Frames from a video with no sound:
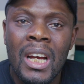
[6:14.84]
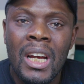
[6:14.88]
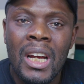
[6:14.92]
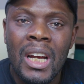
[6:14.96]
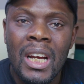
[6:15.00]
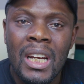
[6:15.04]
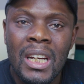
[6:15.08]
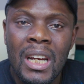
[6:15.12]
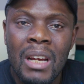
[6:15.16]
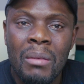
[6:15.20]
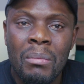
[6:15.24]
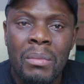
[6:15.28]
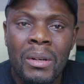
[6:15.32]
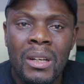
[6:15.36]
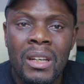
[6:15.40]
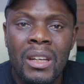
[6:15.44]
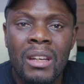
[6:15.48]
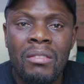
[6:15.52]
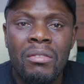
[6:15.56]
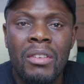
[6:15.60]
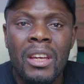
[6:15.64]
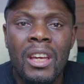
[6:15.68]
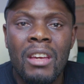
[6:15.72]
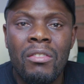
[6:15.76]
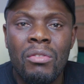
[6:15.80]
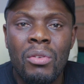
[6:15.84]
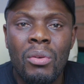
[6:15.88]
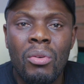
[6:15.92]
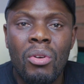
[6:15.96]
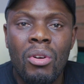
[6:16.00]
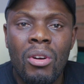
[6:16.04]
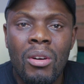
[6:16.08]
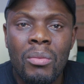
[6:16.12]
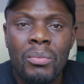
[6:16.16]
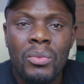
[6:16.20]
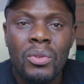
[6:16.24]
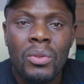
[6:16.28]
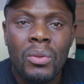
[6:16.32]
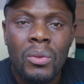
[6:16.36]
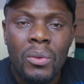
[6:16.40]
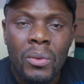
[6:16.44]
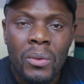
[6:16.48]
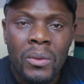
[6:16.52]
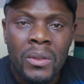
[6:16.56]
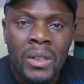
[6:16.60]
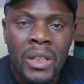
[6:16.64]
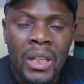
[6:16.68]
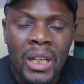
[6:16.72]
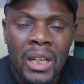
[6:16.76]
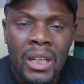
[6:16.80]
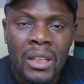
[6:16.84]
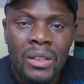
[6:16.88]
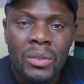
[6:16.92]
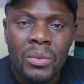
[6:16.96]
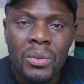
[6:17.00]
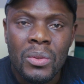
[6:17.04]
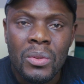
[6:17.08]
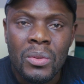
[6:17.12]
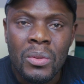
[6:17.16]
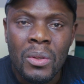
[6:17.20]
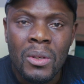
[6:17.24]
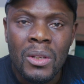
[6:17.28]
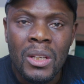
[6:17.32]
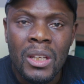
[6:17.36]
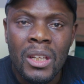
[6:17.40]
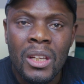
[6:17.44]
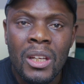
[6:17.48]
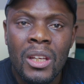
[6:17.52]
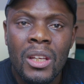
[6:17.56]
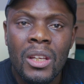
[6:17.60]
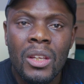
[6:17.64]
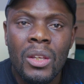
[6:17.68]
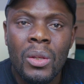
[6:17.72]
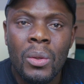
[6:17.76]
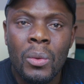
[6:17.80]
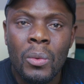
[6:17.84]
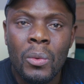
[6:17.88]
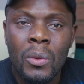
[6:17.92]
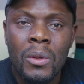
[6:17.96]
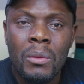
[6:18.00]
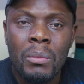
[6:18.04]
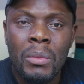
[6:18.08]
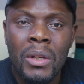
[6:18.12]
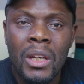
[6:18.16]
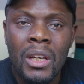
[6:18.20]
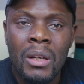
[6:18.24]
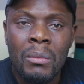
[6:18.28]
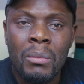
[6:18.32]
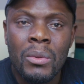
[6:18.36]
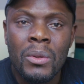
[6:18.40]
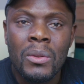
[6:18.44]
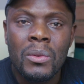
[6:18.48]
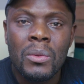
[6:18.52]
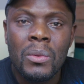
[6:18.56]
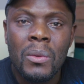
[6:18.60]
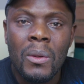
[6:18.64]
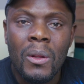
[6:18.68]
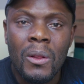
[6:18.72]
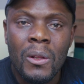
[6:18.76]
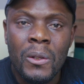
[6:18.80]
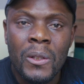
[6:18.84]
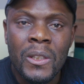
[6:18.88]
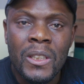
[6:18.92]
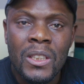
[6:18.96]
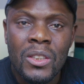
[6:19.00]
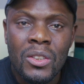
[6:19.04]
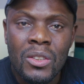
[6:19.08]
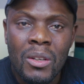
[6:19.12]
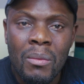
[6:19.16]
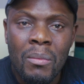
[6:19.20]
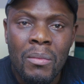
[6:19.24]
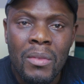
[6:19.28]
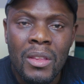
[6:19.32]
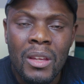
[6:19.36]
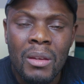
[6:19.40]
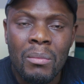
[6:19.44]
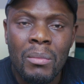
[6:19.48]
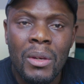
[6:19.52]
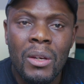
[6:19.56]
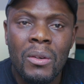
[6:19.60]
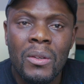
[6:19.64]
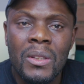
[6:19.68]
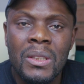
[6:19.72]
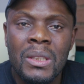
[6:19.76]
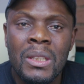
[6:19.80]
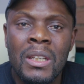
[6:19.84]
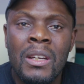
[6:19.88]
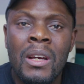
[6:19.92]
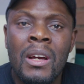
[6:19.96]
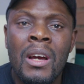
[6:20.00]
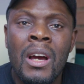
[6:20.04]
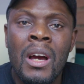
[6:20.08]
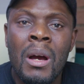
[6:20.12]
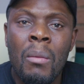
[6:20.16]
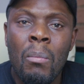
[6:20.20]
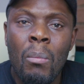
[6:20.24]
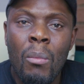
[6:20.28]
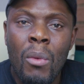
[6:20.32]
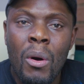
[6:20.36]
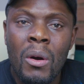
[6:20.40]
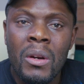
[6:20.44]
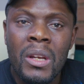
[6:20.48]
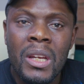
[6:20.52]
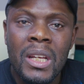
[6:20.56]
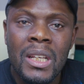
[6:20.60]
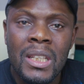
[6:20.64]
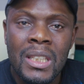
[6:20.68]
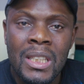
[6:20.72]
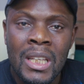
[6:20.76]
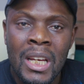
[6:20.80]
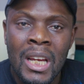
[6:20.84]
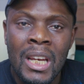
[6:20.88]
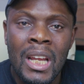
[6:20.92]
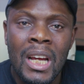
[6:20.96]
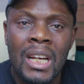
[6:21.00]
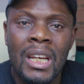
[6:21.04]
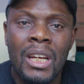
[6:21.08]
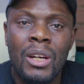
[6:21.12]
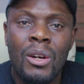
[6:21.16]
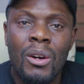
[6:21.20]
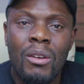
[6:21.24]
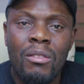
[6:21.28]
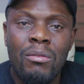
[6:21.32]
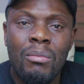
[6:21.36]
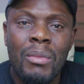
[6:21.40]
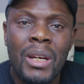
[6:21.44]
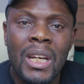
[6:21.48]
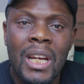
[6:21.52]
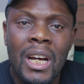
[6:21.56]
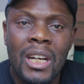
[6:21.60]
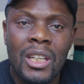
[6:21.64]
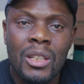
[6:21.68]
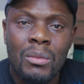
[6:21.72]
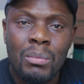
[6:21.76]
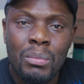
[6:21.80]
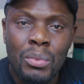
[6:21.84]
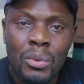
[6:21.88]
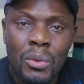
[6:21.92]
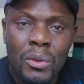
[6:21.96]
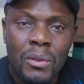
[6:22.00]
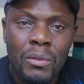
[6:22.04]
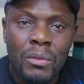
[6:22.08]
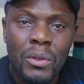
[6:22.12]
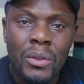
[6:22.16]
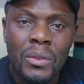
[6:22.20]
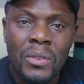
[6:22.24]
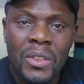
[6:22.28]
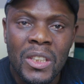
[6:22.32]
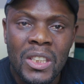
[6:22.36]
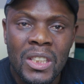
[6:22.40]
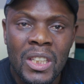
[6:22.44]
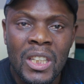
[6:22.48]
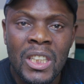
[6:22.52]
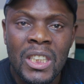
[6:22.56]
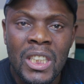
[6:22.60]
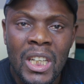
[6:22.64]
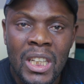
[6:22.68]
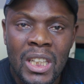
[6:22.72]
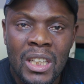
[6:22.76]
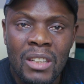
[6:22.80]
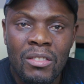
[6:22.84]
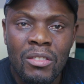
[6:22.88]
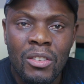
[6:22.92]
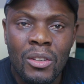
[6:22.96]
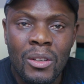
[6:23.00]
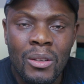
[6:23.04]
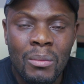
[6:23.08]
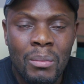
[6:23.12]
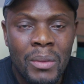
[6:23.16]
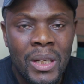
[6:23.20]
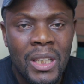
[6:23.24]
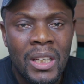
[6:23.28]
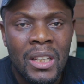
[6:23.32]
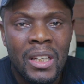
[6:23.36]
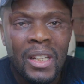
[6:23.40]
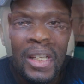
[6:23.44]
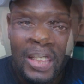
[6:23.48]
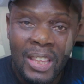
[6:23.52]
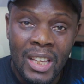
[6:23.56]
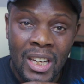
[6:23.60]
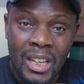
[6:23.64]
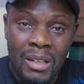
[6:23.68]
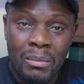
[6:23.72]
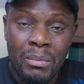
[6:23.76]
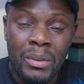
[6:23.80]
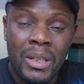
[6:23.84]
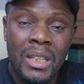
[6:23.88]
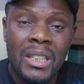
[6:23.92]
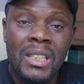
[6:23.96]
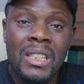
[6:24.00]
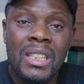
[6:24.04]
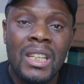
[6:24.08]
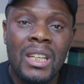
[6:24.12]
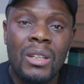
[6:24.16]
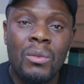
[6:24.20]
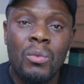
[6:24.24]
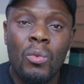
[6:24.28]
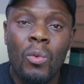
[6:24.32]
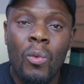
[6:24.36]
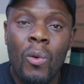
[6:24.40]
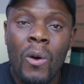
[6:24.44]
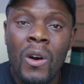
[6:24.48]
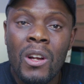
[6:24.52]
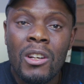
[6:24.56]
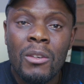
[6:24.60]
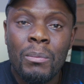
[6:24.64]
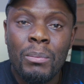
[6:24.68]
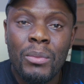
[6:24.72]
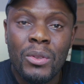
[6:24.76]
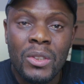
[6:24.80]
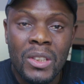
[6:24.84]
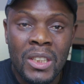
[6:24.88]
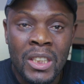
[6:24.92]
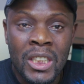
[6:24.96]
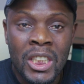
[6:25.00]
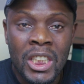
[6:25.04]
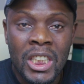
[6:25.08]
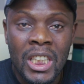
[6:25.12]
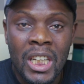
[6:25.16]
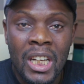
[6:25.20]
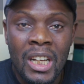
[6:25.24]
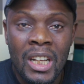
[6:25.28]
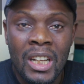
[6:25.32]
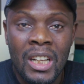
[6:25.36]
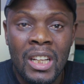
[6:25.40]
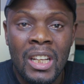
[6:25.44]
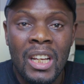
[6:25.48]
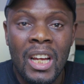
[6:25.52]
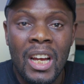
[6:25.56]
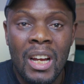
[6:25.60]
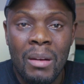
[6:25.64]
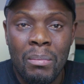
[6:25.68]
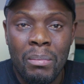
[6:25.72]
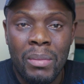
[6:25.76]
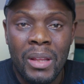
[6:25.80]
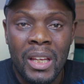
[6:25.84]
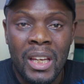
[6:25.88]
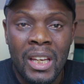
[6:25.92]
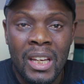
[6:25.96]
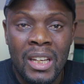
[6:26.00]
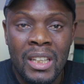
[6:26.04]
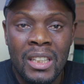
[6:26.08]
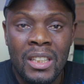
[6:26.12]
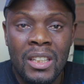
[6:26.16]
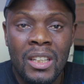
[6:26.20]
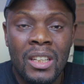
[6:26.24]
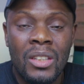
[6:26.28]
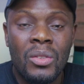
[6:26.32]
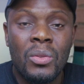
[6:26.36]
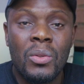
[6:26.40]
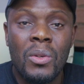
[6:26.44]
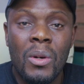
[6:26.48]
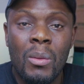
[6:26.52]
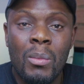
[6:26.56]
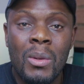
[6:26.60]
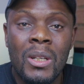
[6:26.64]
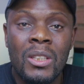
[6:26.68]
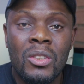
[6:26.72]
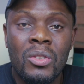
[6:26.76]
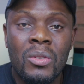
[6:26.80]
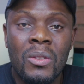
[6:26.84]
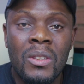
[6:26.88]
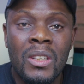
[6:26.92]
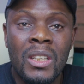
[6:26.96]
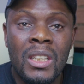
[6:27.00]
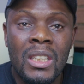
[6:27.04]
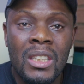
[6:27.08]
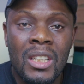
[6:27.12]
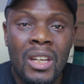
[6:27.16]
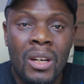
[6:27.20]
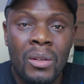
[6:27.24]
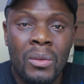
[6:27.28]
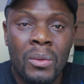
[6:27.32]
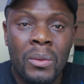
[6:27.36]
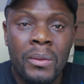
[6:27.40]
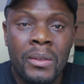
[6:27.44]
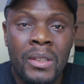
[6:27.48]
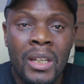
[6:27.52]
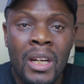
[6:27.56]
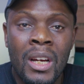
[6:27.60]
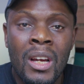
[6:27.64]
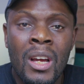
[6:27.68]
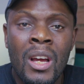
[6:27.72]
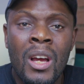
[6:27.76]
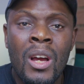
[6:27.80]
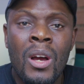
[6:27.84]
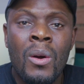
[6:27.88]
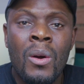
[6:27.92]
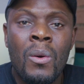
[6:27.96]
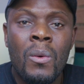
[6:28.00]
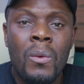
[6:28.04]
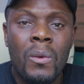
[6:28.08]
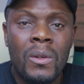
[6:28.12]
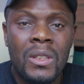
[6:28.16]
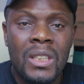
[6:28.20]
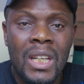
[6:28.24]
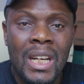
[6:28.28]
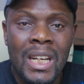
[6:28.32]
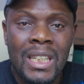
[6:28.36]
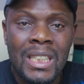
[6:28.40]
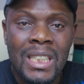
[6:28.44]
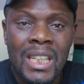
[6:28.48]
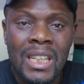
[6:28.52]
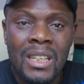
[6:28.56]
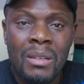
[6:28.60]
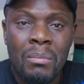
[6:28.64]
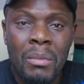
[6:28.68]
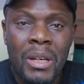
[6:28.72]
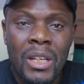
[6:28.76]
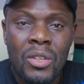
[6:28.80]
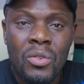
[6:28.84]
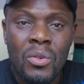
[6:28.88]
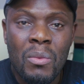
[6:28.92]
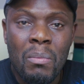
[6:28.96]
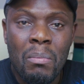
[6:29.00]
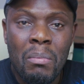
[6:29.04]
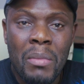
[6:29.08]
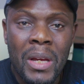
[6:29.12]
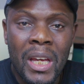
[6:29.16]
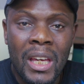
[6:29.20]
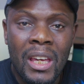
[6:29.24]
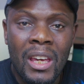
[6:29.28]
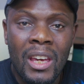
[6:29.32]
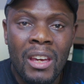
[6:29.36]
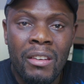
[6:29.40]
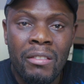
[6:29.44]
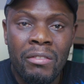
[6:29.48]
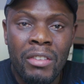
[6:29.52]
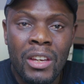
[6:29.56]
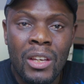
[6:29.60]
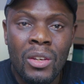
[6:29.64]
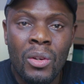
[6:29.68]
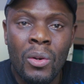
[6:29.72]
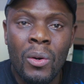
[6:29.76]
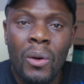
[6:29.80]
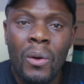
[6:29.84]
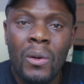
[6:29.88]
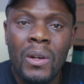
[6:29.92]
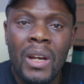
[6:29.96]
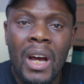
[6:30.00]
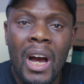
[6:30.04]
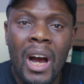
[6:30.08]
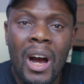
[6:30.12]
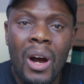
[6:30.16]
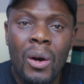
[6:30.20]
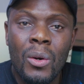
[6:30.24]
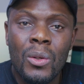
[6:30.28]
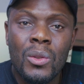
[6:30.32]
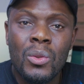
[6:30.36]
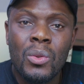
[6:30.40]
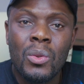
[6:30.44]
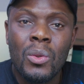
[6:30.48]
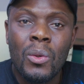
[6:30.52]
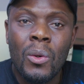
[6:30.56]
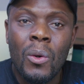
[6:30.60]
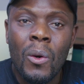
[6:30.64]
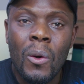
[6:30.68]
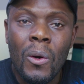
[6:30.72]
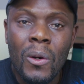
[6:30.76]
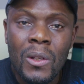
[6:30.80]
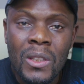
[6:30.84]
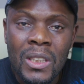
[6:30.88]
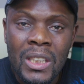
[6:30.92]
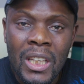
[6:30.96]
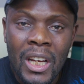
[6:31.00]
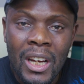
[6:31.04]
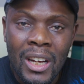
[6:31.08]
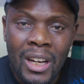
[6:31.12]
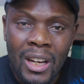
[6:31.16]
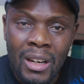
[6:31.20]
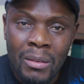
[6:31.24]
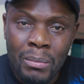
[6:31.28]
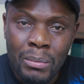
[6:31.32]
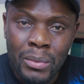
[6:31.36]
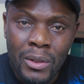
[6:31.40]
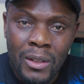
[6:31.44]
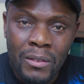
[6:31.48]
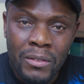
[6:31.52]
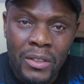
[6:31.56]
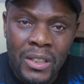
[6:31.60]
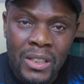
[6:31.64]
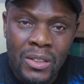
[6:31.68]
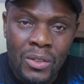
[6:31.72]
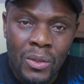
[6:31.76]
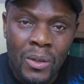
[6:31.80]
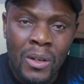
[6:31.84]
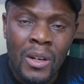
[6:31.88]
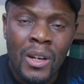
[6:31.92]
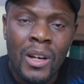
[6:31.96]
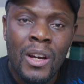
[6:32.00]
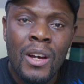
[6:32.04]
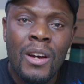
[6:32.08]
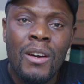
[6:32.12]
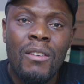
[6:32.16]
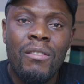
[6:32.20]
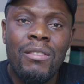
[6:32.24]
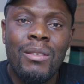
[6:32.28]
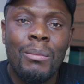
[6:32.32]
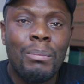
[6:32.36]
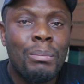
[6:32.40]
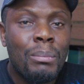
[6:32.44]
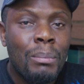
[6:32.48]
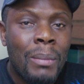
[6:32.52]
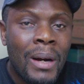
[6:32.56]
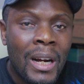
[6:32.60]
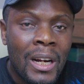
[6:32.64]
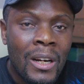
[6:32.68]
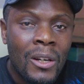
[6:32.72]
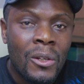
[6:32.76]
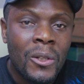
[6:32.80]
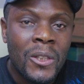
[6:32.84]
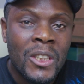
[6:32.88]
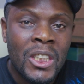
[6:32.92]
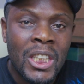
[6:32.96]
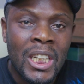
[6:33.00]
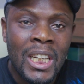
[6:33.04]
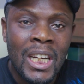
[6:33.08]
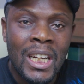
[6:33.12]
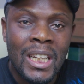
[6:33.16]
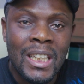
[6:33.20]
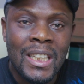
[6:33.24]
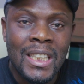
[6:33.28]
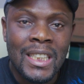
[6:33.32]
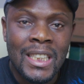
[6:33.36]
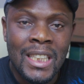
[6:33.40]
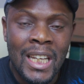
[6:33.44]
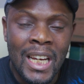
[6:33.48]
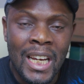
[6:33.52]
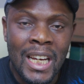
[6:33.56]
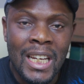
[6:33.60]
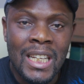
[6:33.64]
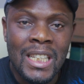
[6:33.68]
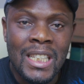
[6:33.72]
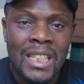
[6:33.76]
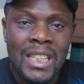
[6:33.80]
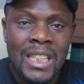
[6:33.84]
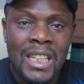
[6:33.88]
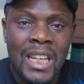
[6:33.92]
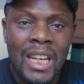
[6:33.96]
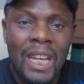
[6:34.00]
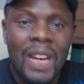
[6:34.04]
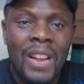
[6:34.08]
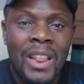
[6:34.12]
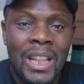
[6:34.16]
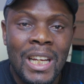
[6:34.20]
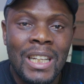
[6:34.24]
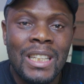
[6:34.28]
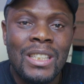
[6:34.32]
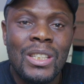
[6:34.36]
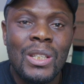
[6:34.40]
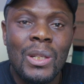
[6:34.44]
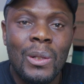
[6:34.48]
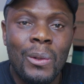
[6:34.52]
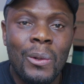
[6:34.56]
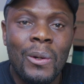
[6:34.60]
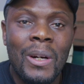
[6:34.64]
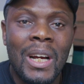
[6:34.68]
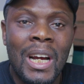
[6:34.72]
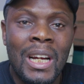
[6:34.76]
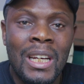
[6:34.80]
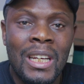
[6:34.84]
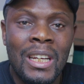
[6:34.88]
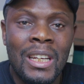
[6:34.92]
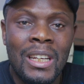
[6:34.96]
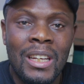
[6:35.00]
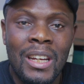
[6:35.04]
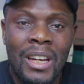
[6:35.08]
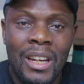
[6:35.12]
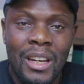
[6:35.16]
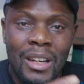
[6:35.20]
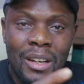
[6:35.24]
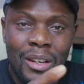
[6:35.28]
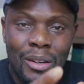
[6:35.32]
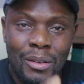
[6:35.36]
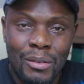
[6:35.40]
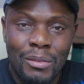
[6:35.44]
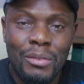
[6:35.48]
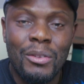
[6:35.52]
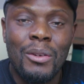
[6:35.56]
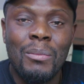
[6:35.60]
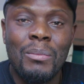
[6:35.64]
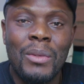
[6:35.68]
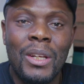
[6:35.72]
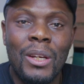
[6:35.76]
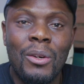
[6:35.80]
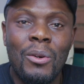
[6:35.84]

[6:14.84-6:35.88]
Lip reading: And I believe if you come to Korea to study, you would be able to learn something, because the money is there that the government has put for research and development. That being said, one potential applicant to come and study in South Korea was asking me to make a video on how to contact a professor for biological science. Let's look at it from the